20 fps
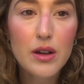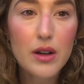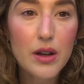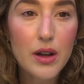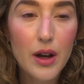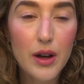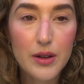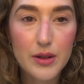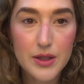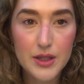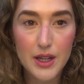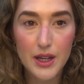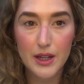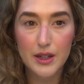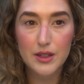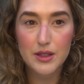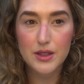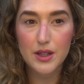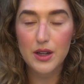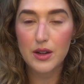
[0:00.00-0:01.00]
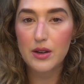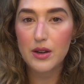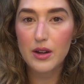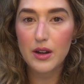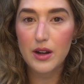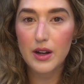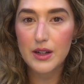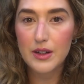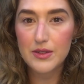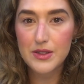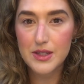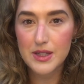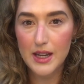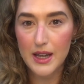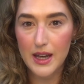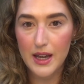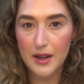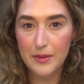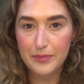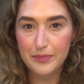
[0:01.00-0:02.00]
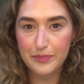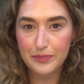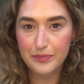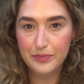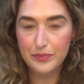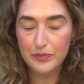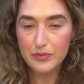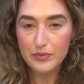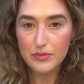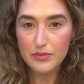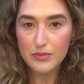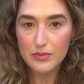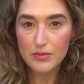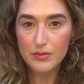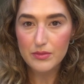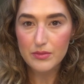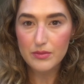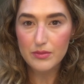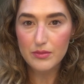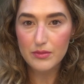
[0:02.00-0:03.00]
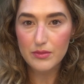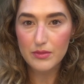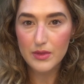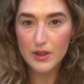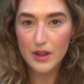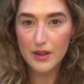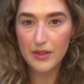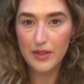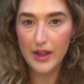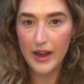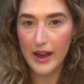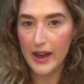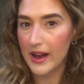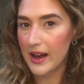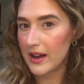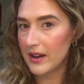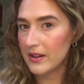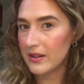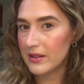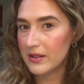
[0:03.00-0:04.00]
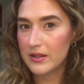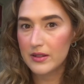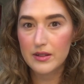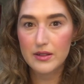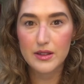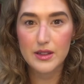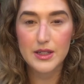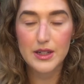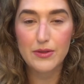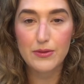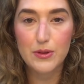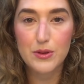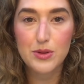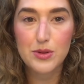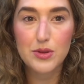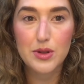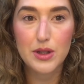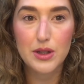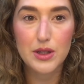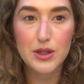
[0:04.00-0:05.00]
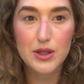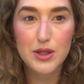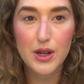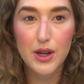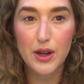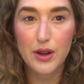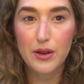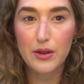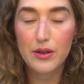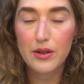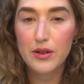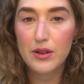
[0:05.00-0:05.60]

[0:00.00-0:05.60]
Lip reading: coating, so you can kind of see there the difference between the two